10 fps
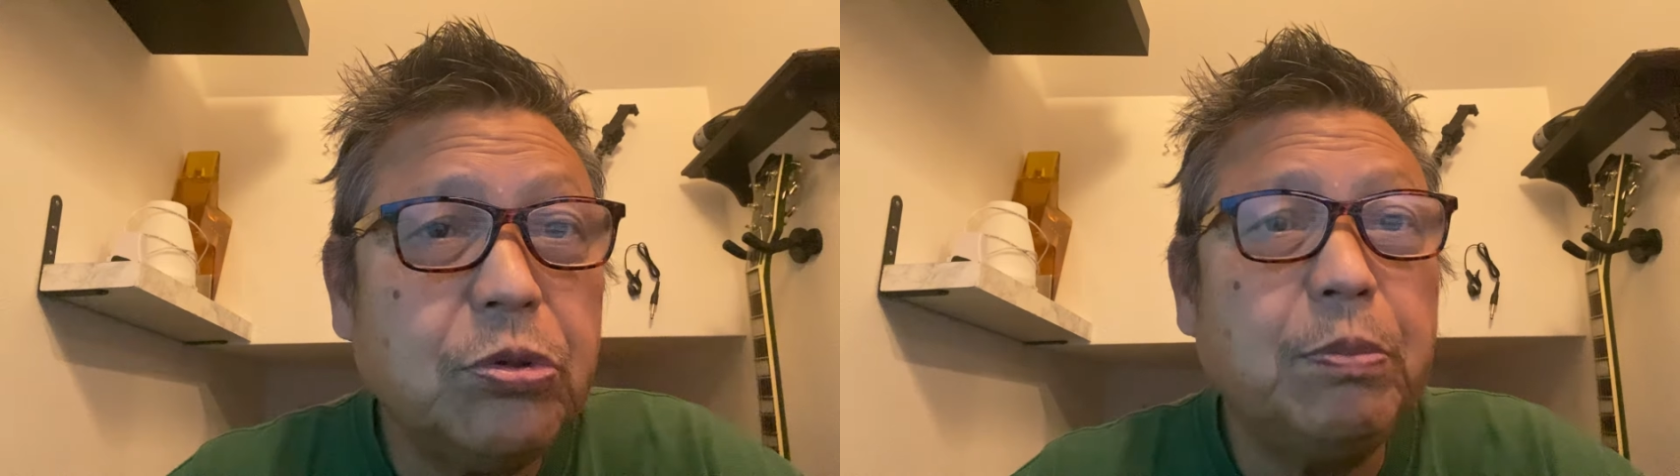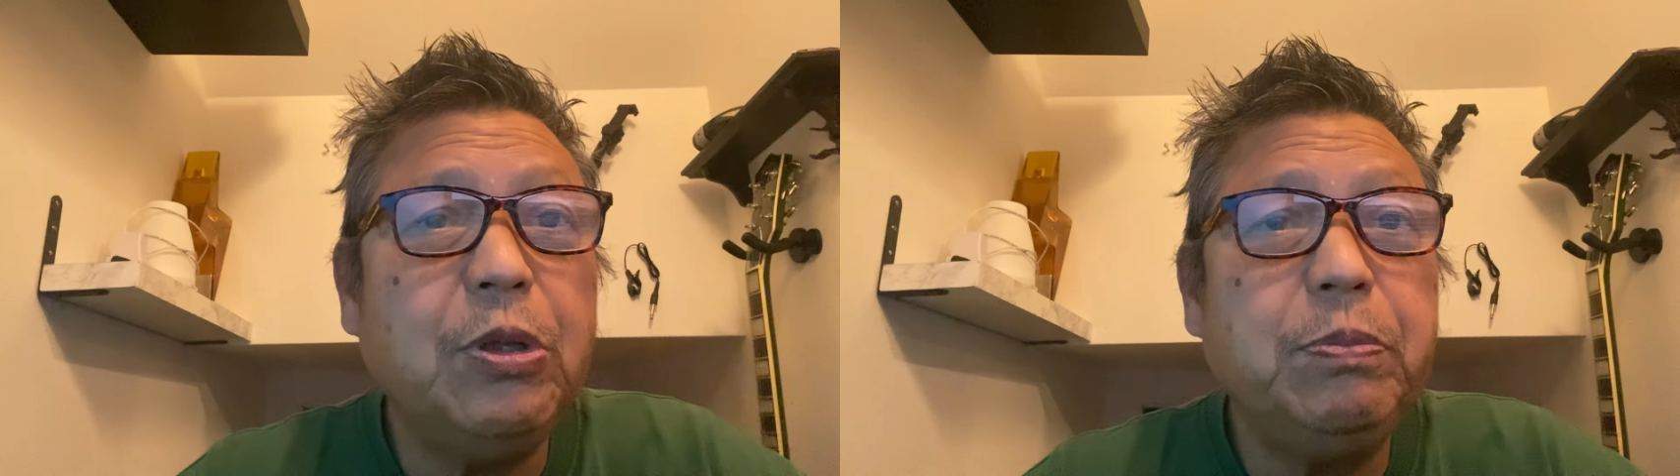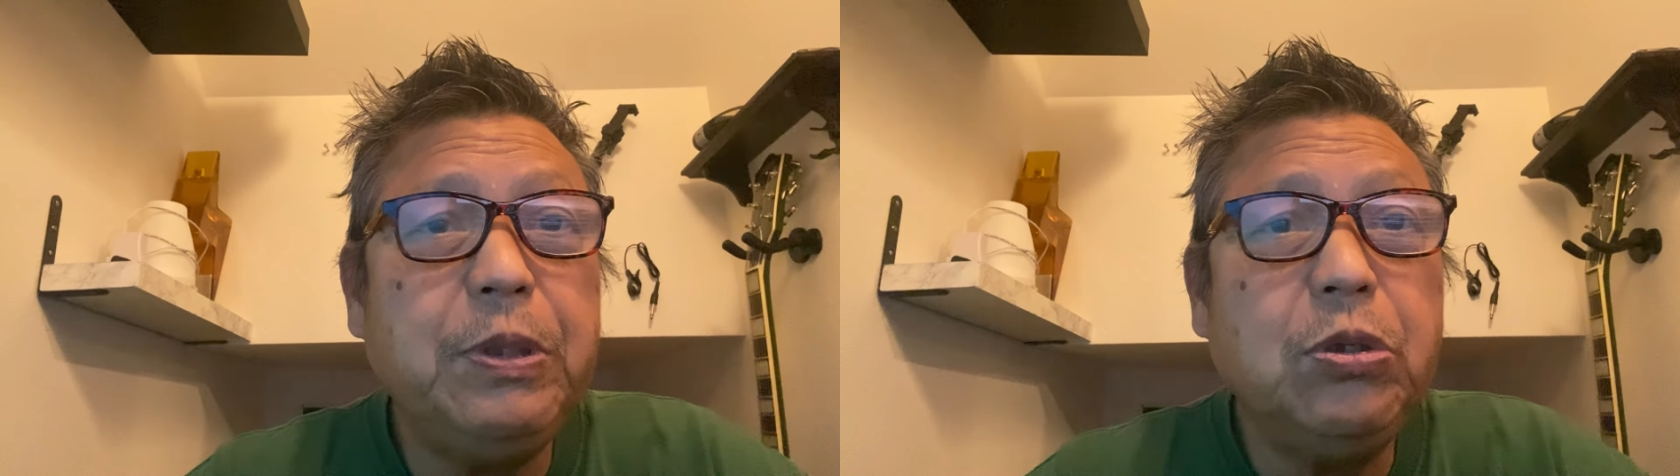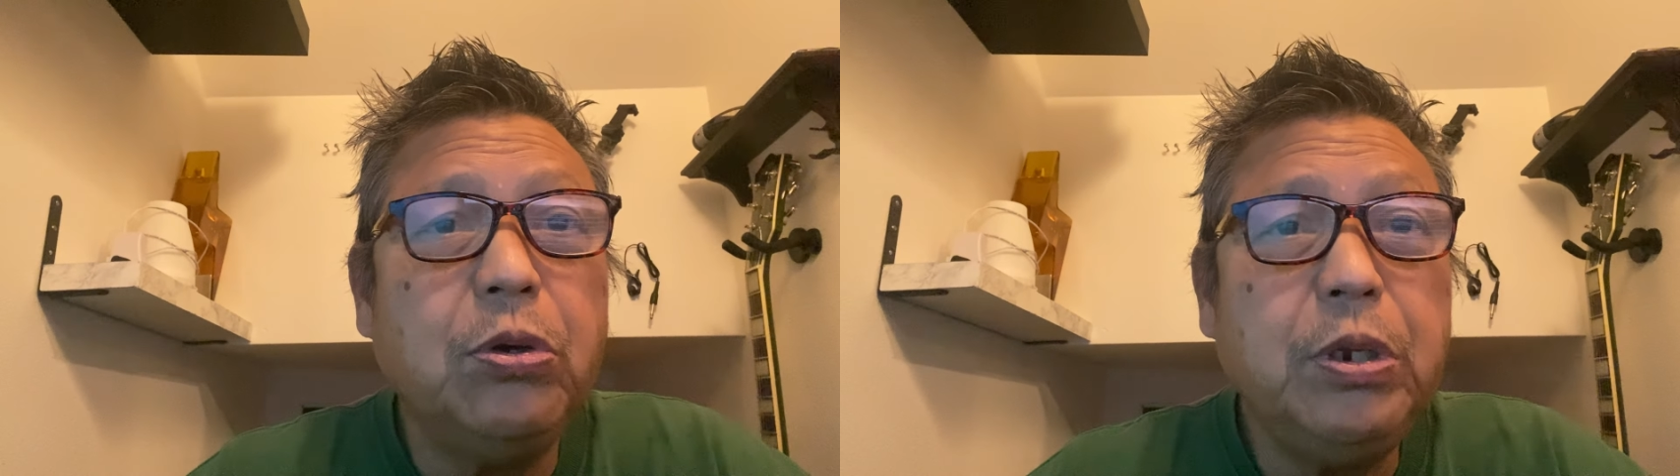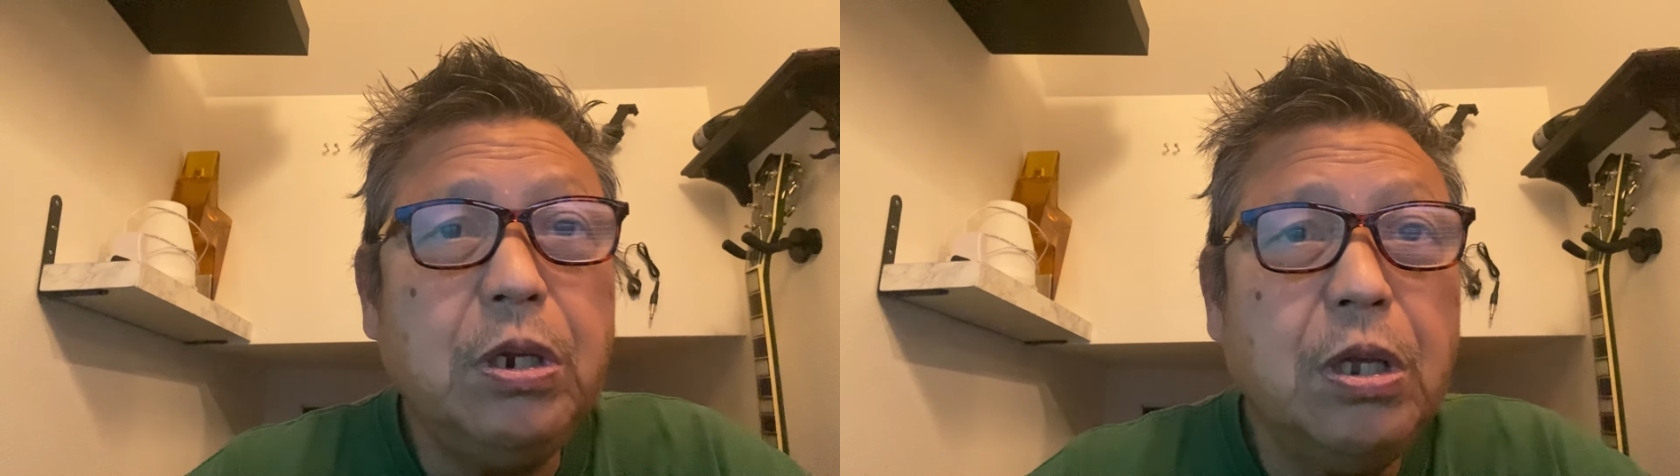about
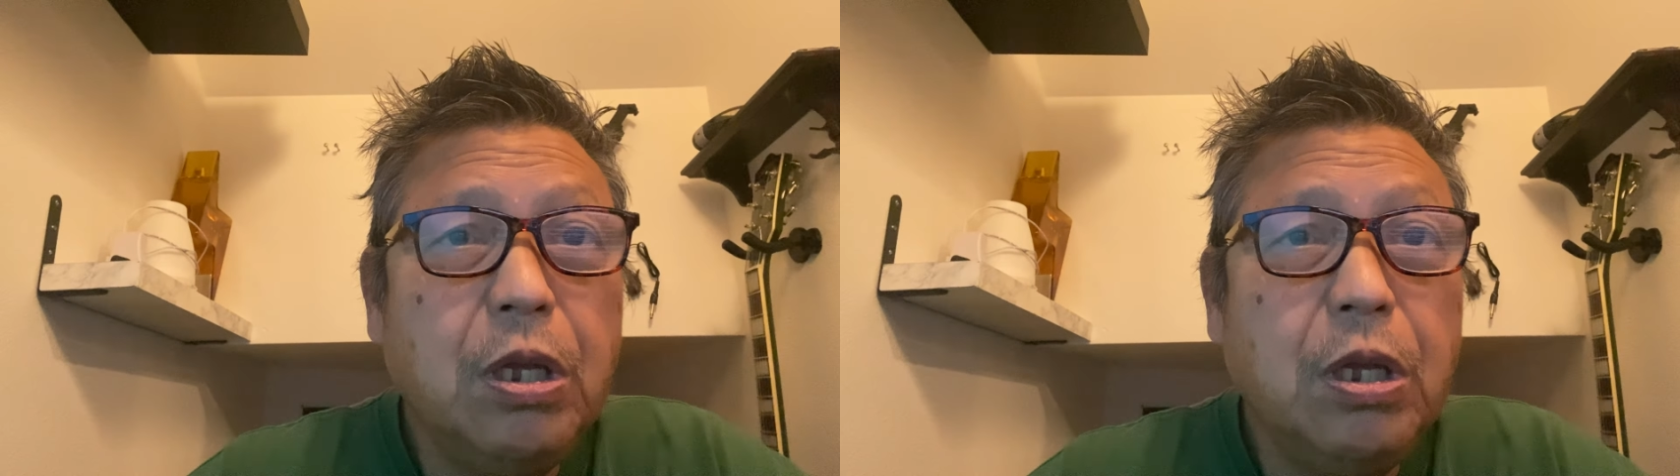Bitcoin.